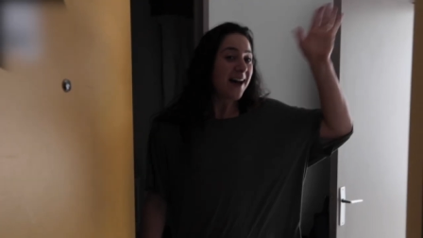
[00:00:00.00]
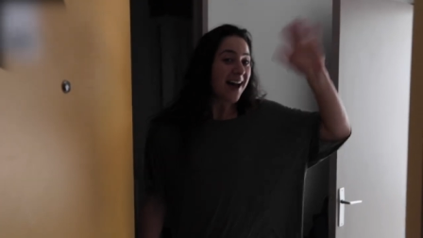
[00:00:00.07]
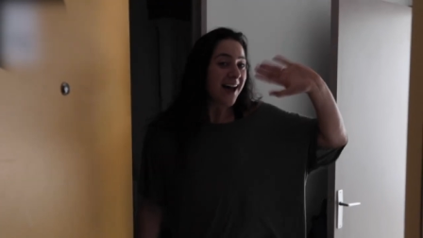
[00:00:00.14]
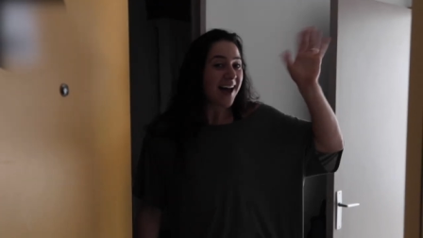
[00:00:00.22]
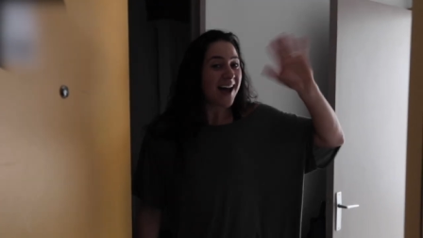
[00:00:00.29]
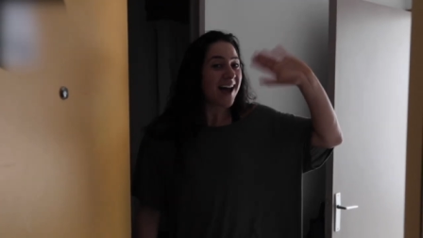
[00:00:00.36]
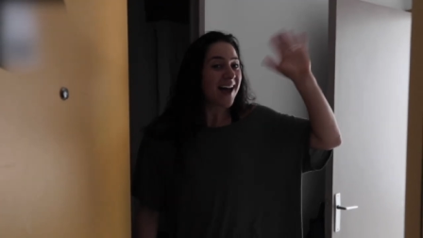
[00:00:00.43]

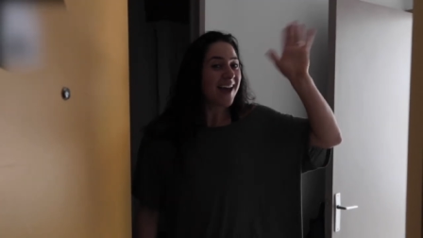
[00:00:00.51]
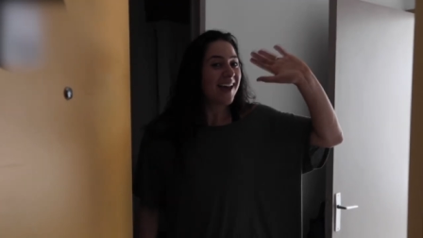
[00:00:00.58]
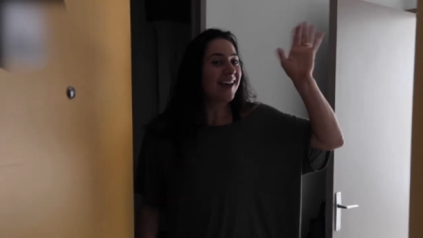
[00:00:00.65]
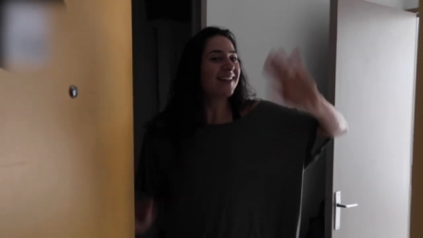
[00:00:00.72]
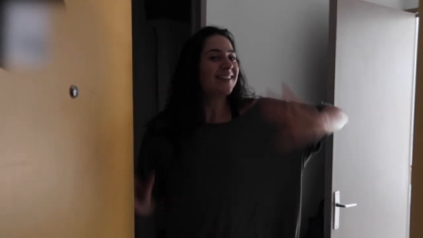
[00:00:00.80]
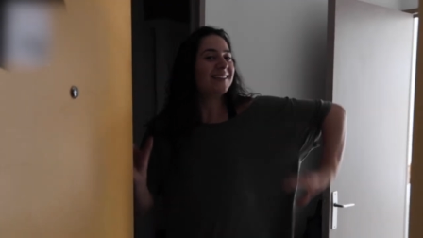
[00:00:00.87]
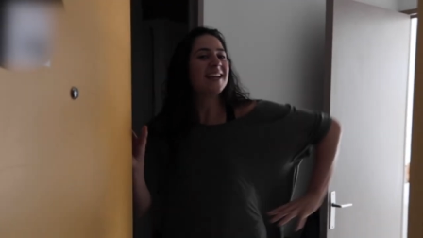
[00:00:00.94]

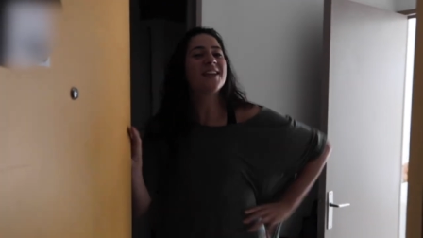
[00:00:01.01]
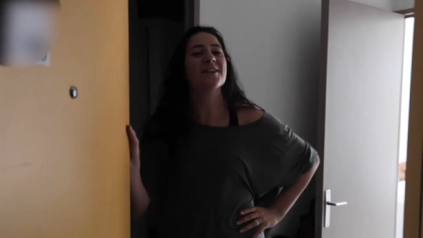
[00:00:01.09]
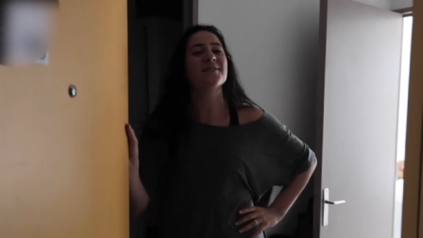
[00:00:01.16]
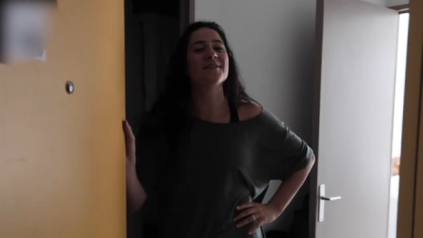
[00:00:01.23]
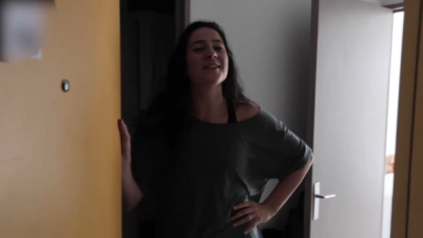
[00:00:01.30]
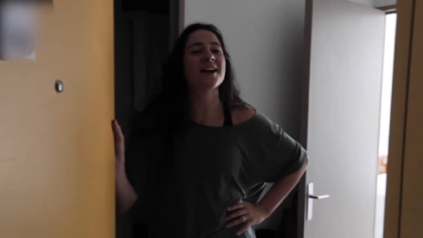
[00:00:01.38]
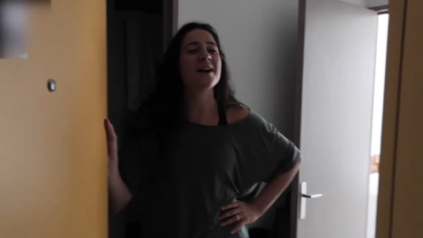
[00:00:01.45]
Bye! Thank
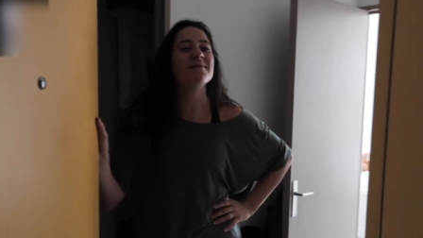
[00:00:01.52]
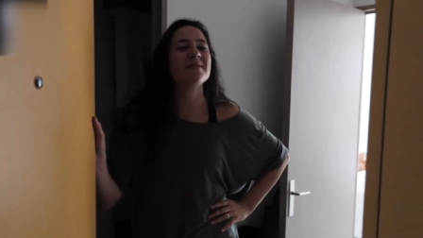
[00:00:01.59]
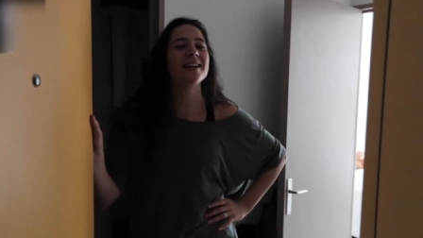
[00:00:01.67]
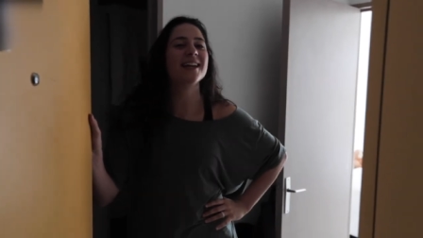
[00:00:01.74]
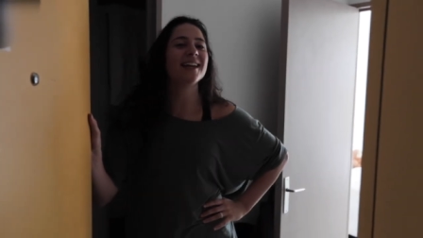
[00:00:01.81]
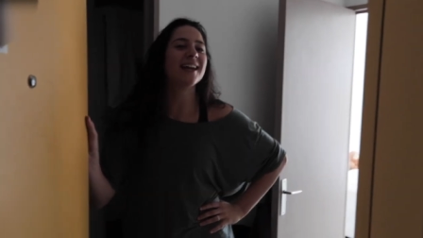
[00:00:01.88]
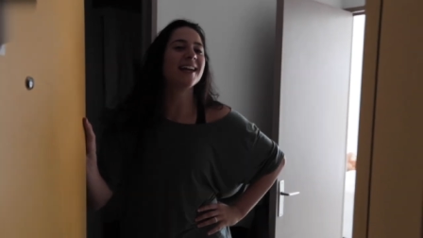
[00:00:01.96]
you for
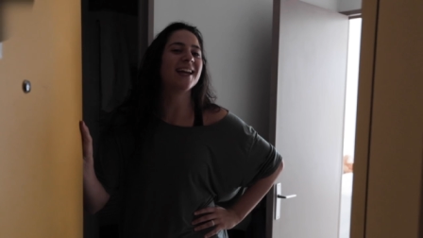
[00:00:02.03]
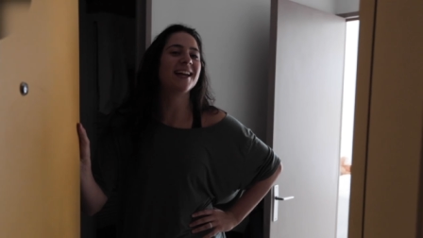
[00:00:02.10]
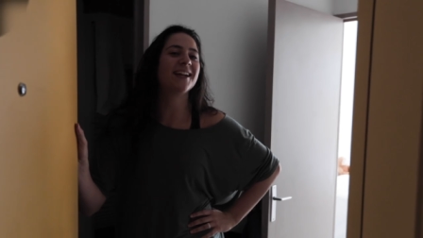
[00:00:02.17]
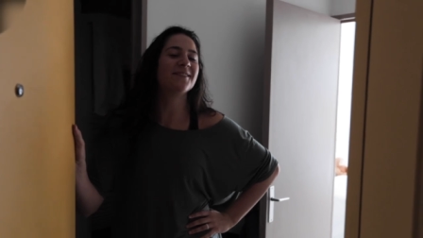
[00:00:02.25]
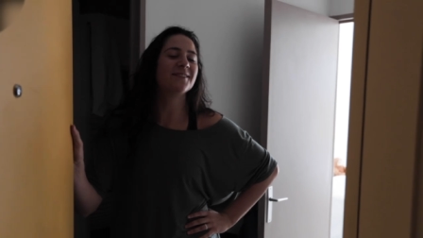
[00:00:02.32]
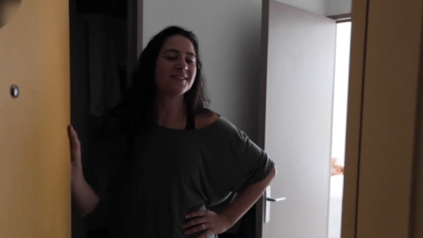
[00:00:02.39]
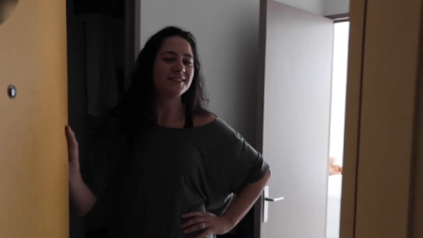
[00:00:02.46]
coming
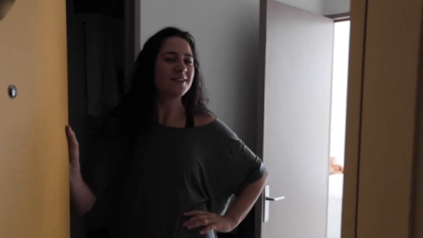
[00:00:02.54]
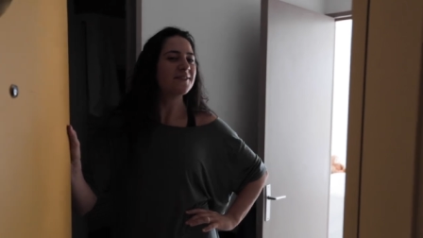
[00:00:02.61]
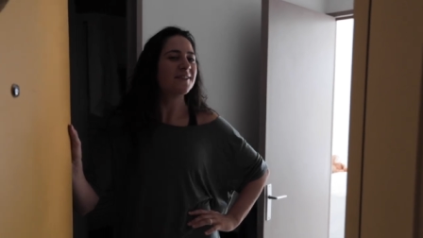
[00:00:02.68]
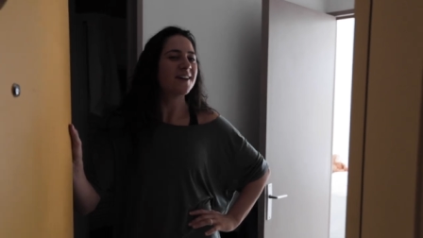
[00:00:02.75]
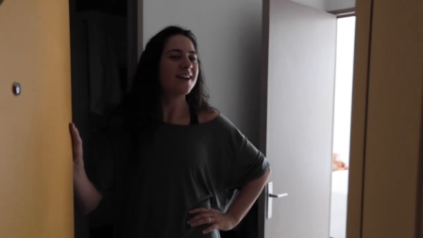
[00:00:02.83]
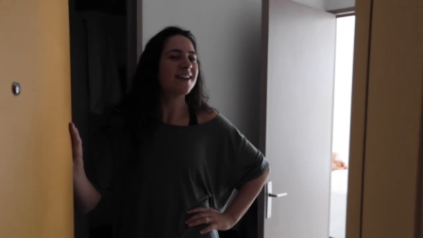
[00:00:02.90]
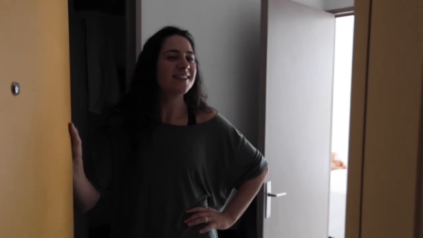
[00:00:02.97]
and it was so
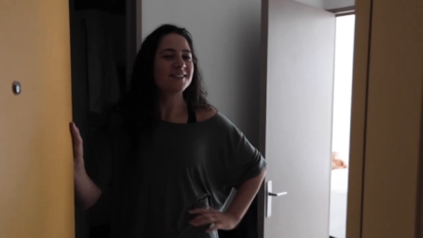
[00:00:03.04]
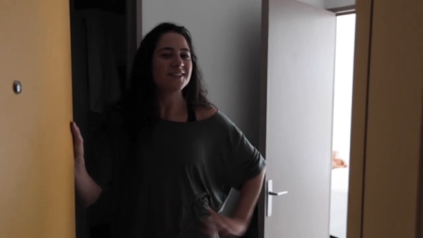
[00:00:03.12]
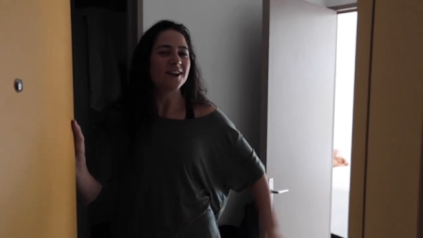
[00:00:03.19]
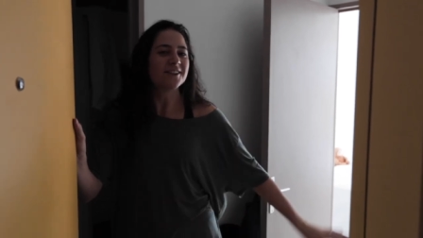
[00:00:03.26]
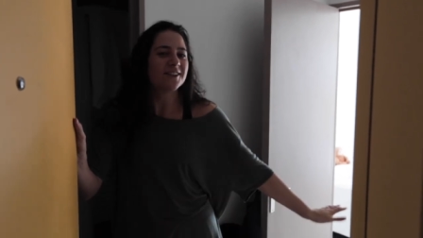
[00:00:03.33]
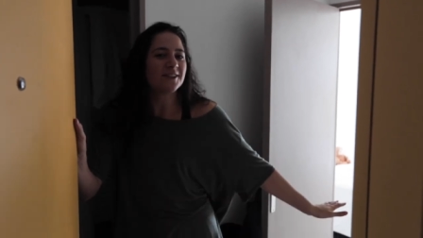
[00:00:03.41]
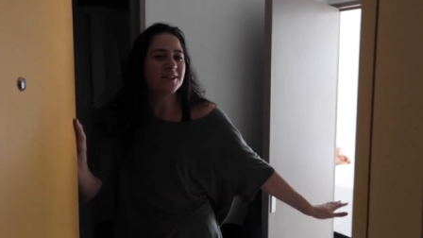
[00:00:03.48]
fun to
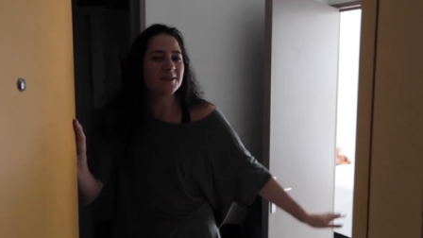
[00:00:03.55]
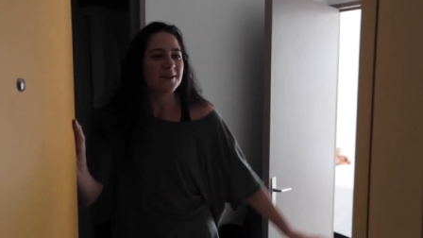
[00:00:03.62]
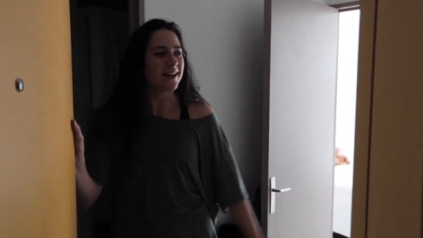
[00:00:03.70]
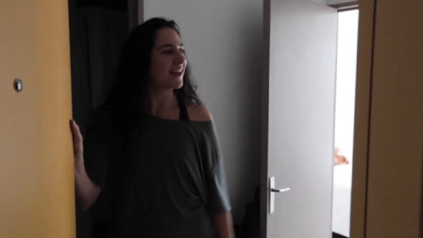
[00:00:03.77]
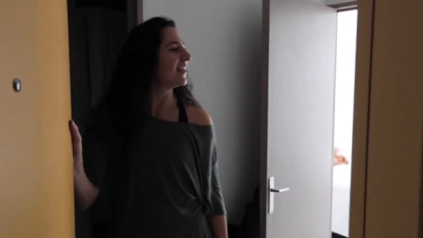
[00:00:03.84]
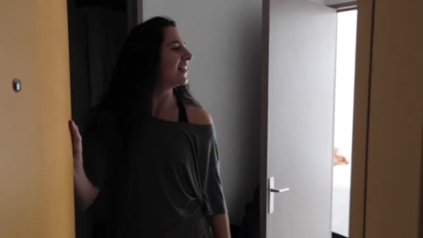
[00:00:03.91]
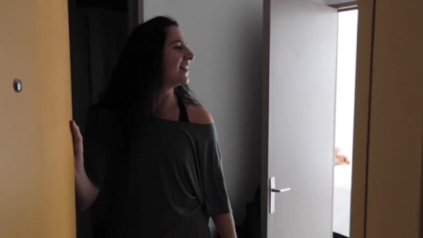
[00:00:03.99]
talk to you
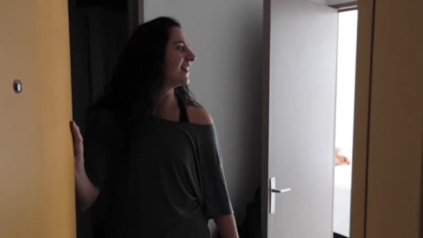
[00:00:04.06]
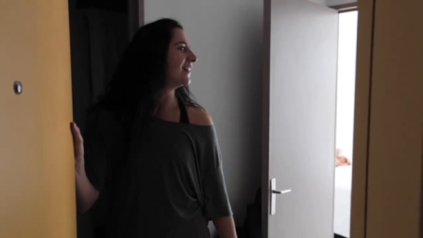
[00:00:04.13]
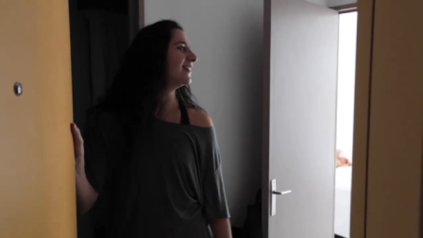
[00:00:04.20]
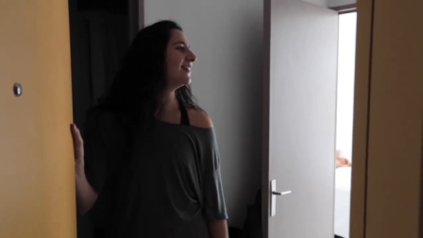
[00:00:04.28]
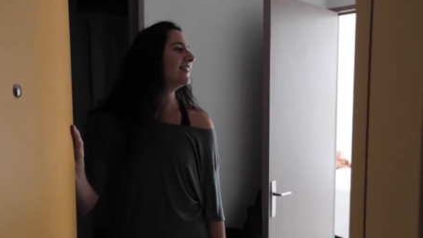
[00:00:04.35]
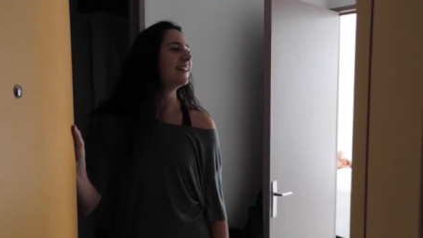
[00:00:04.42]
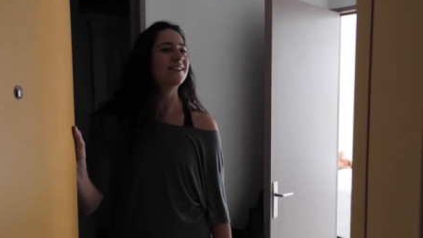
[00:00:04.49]

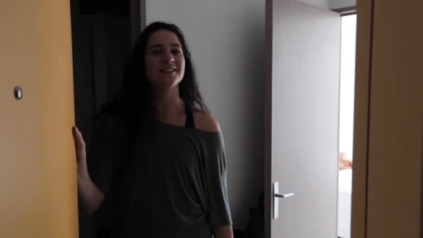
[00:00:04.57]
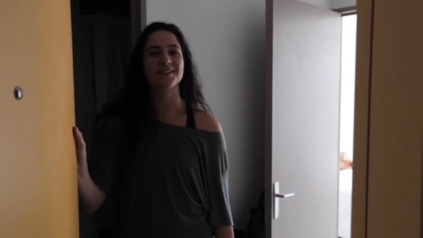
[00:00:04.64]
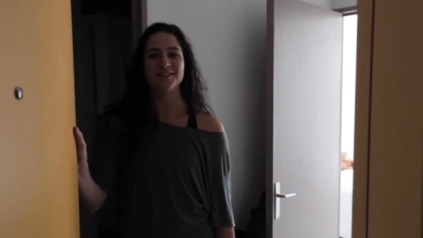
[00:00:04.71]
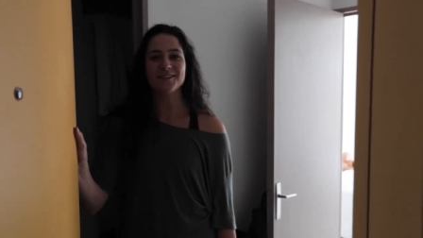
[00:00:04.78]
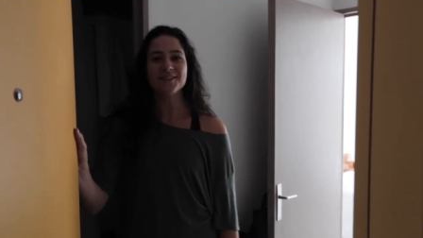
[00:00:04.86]
and I'll see you